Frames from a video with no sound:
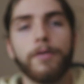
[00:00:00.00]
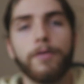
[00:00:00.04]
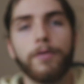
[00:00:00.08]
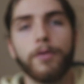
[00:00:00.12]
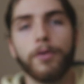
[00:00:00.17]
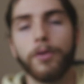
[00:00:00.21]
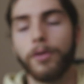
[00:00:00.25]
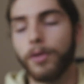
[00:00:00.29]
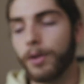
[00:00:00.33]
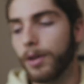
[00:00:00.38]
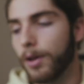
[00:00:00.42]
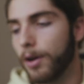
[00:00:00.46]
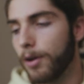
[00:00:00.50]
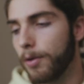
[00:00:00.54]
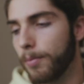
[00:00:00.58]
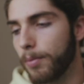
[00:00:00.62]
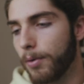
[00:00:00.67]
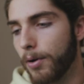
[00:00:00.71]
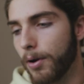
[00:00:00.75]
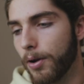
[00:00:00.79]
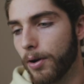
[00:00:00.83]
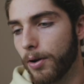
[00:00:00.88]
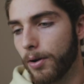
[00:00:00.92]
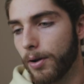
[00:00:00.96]
for the
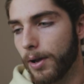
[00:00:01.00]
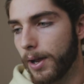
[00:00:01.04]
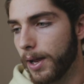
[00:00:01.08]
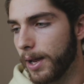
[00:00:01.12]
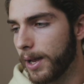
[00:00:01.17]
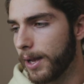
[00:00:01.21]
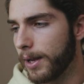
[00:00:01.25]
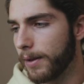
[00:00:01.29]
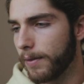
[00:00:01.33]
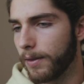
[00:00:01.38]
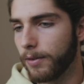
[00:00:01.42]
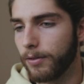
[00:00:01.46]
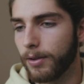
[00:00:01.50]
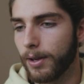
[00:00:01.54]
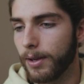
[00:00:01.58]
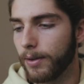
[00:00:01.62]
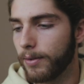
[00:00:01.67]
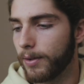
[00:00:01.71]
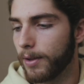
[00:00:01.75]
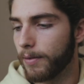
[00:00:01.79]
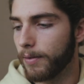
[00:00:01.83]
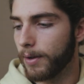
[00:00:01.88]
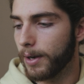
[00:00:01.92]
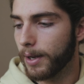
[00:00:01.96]
GoPro and the
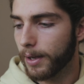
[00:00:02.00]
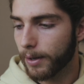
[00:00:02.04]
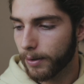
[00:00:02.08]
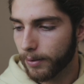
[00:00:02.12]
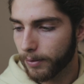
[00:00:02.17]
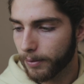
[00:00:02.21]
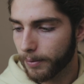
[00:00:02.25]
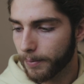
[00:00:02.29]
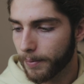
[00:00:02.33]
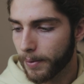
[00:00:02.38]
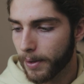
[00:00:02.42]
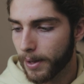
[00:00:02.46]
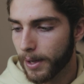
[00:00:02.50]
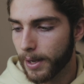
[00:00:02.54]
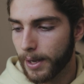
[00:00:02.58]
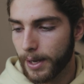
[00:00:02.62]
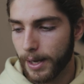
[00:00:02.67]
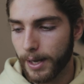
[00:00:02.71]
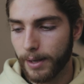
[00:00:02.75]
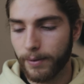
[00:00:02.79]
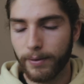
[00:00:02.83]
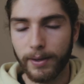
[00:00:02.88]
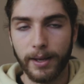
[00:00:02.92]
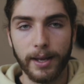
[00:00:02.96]
G7X.
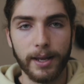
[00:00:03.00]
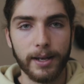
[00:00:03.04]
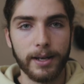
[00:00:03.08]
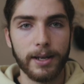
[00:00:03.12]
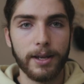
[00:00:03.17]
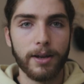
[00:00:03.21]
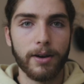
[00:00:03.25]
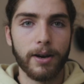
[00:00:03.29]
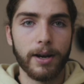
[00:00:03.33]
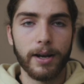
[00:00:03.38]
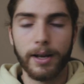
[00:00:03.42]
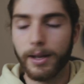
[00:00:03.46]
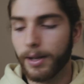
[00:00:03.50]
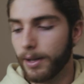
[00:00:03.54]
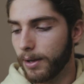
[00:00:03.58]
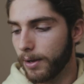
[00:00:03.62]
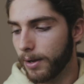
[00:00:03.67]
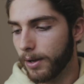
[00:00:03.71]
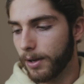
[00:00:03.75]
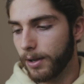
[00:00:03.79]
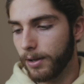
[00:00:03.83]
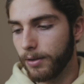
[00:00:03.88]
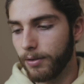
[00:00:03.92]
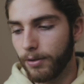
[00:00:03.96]
It's handy. I
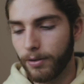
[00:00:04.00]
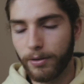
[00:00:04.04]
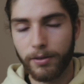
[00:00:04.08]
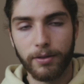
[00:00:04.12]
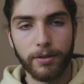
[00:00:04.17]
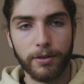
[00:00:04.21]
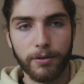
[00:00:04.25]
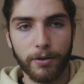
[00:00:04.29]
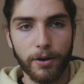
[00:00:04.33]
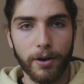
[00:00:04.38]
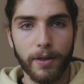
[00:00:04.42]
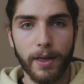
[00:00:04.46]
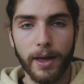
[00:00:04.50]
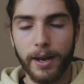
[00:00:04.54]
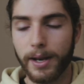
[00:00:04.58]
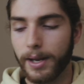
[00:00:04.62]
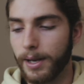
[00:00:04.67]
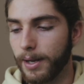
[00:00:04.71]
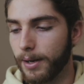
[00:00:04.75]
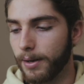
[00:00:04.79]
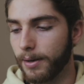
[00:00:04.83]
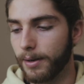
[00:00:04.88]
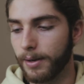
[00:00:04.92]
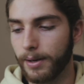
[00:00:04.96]
can just throw that
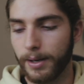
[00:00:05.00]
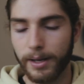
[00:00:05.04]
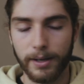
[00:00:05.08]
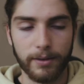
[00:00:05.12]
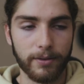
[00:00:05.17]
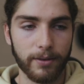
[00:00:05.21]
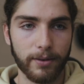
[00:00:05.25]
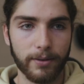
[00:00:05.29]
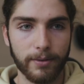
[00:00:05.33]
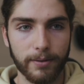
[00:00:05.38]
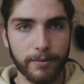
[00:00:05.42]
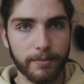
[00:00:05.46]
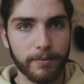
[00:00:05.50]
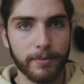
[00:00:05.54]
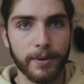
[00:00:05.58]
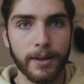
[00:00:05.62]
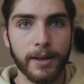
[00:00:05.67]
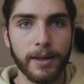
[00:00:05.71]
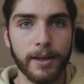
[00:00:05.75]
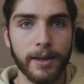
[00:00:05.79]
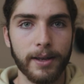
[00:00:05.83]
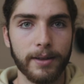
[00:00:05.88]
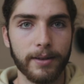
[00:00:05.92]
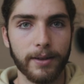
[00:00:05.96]
in. It just
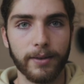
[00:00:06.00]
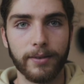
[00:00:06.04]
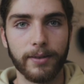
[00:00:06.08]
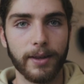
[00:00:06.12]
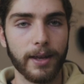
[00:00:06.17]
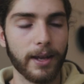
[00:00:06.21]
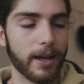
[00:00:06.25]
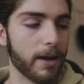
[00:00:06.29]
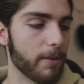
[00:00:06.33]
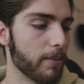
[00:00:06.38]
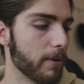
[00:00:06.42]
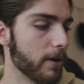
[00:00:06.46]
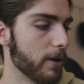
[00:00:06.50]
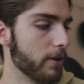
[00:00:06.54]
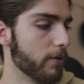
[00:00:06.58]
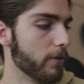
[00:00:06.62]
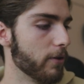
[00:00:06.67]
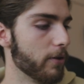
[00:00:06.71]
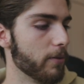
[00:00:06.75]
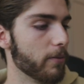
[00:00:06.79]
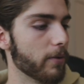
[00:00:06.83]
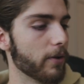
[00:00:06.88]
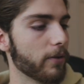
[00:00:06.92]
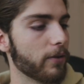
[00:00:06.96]
doesn't take up any
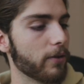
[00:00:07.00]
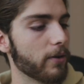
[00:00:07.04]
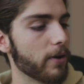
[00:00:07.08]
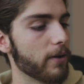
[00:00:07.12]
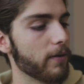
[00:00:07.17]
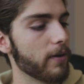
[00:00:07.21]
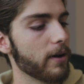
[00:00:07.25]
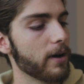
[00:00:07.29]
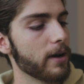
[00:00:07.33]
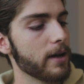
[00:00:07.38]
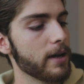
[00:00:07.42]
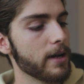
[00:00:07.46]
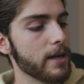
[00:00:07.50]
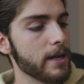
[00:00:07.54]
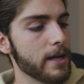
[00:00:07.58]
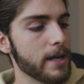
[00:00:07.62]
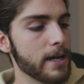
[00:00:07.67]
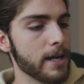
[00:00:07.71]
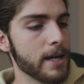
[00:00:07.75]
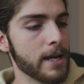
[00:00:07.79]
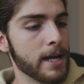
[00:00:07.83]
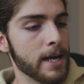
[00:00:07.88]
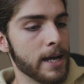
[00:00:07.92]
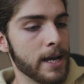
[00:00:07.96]
room whatsoever.
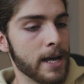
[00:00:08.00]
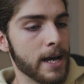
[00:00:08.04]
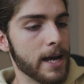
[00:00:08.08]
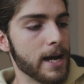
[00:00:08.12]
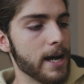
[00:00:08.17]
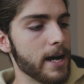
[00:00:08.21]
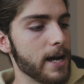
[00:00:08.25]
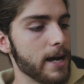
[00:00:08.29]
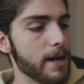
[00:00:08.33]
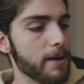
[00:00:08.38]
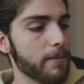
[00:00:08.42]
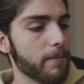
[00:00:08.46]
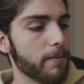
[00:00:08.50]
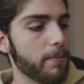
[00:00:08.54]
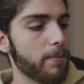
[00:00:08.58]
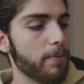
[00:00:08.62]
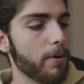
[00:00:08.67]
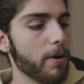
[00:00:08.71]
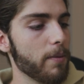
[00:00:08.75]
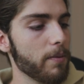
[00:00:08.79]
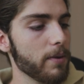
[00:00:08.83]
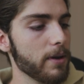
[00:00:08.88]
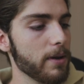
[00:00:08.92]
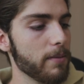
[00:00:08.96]

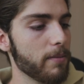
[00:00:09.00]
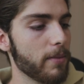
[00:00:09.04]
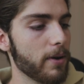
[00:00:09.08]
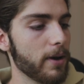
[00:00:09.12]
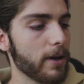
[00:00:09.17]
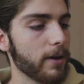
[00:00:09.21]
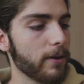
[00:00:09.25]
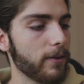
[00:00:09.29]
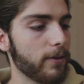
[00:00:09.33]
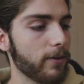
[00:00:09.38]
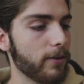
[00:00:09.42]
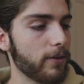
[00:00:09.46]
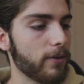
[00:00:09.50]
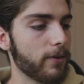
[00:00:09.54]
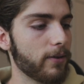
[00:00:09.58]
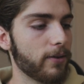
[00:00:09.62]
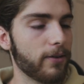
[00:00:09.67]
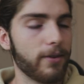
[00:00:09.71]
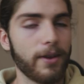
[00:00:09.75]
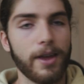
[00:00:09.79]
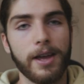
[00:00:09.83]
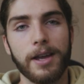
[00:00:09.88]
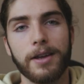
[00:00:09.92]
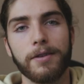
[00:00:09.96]
Probably my
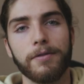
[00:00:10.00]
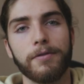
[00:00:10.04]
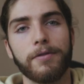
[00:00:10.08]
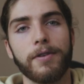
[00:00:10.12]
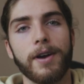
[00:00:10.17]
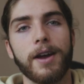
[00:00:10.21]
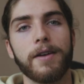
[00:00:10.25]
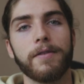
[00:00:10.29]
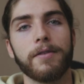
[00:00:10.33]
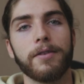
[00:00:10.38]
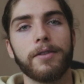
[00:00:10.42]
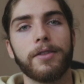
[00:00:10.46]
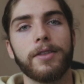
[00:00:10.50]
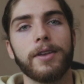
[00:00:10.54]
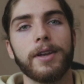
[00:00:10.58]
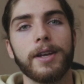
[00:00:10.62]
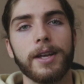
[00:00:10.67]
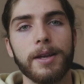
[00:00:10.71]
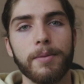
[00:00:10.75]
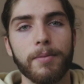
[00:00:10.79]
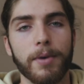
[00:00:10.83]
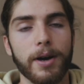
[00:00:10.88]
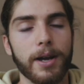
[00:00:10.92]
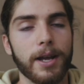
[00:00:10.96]
second favorite
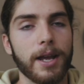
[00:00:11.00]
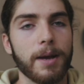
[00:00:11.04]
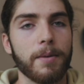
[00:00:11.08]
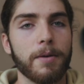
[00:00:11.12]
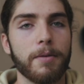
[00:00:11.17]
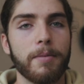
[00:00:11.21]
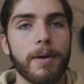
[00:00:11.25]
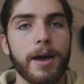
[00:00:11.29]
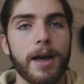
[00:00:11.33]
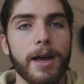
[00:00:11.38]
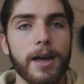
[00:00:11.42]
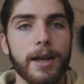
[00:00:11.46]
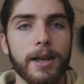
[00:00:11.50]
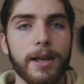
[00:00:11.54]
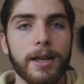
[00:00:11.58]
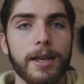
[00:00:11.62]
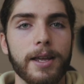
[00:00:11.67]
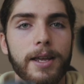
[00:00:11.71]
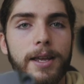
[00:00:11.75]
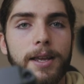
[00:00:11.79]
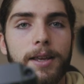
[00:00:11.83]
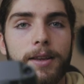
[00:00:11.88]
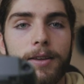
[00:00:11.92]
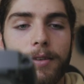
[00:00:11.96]
thing in my camera
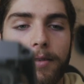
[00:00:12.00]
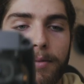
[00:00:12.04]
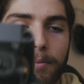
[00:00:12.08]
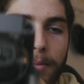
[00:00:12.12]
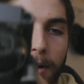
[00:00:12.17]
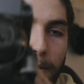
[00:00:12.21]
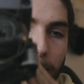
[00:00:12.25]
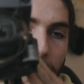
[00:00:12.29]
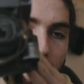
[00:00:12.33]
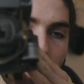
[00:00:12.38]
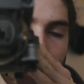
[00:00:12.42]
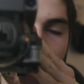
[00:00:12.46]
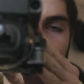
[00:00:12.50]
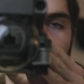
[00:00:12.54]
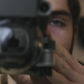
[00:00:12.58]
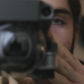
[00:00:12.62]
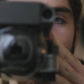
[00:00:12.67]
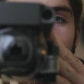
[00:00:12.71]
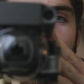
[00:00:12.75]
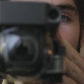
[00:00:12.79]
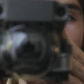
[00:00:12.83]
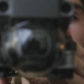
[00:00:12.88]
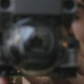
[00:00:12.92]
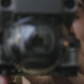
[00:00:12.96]
bag is my Mavic
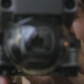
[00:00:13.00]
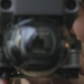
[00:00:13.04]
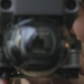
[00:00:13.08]
2.